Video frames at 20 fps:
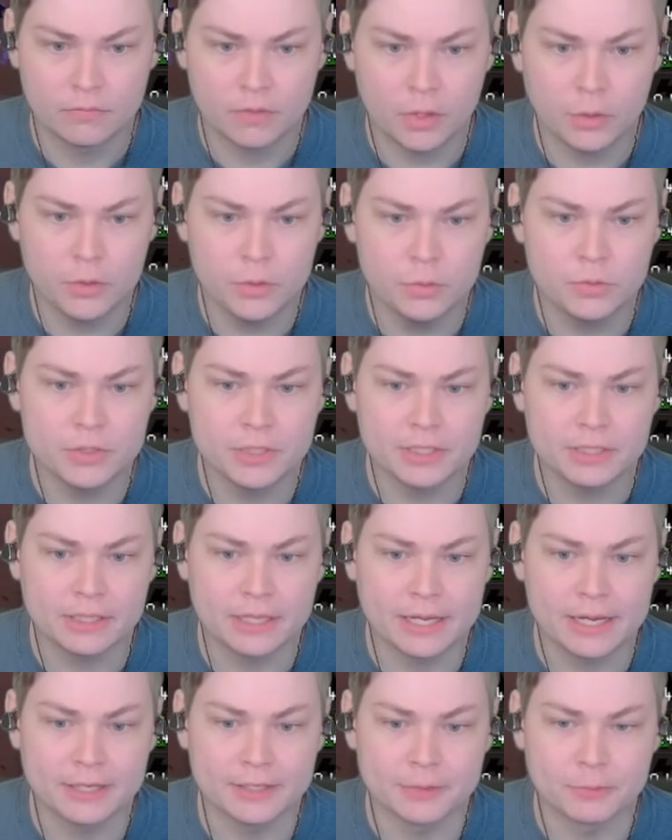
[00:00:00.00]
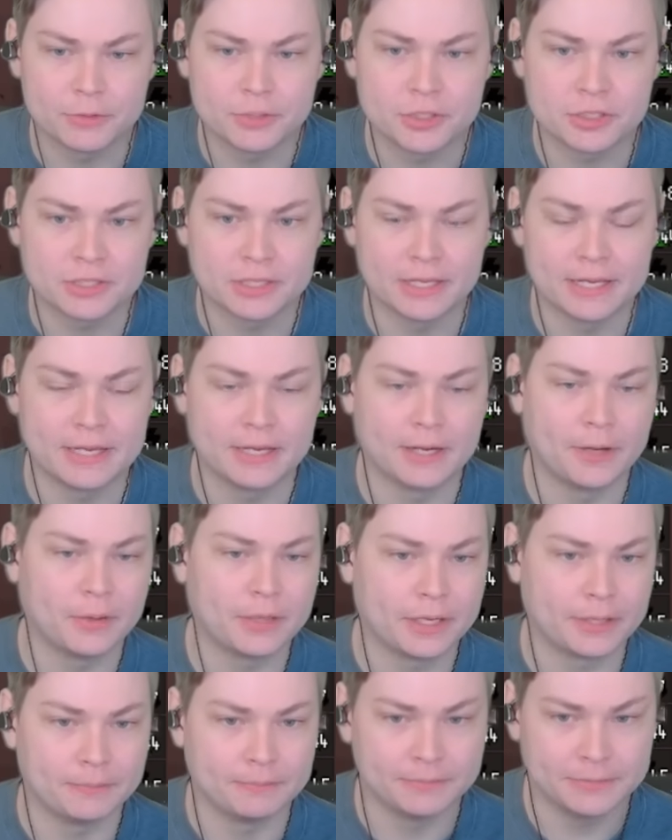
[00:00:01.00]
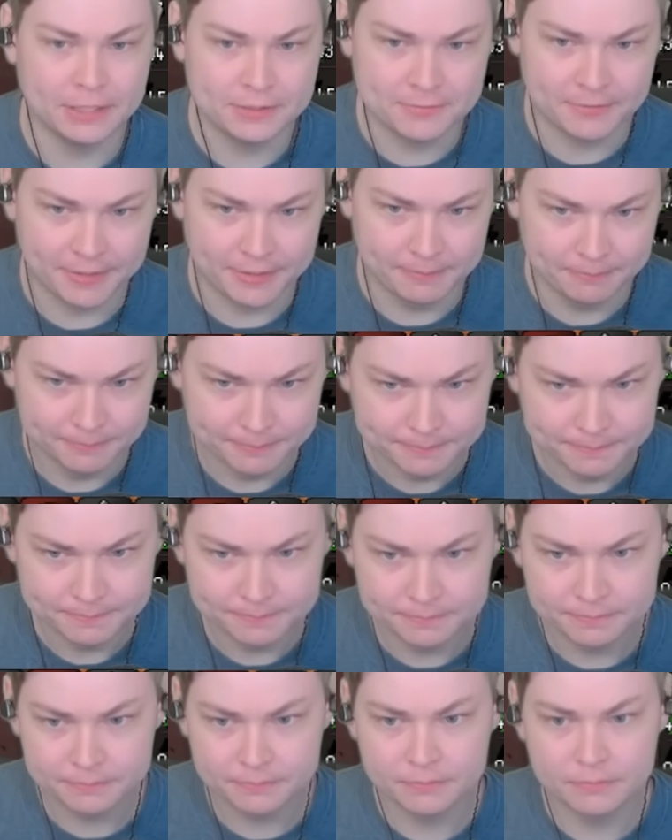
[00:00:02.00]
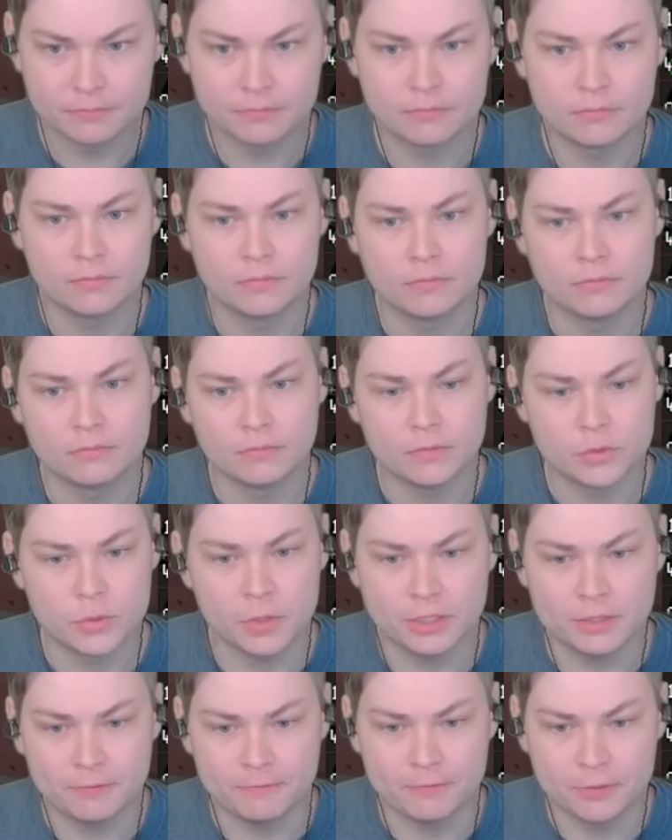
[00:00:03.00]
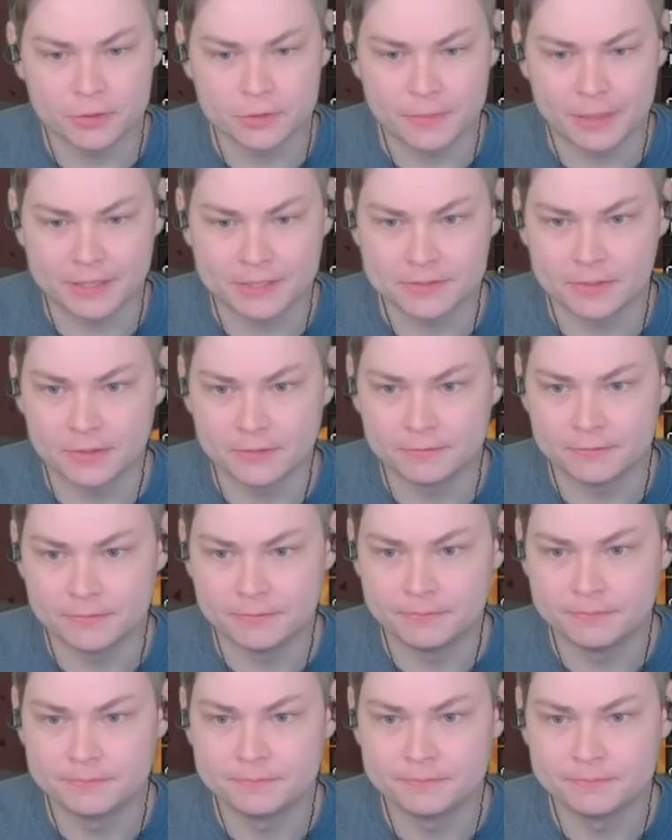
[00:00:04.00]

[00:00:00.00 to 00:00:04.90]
Oh, you did land. It was just late. Okay, that's fine. So I got the full specs off.